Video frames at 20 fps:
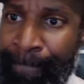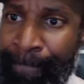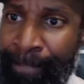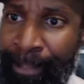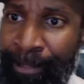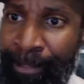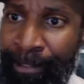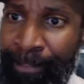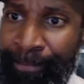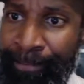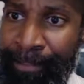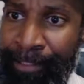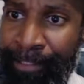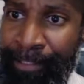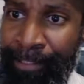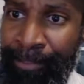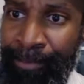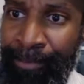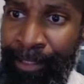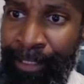Let me
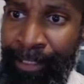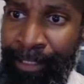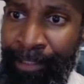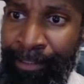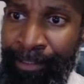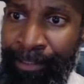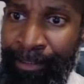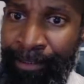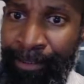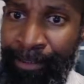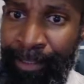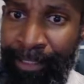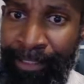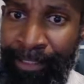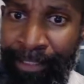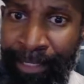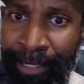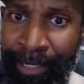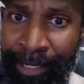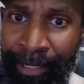see what I can do with the
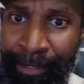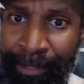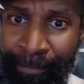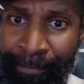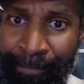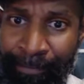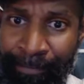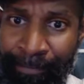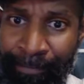tab.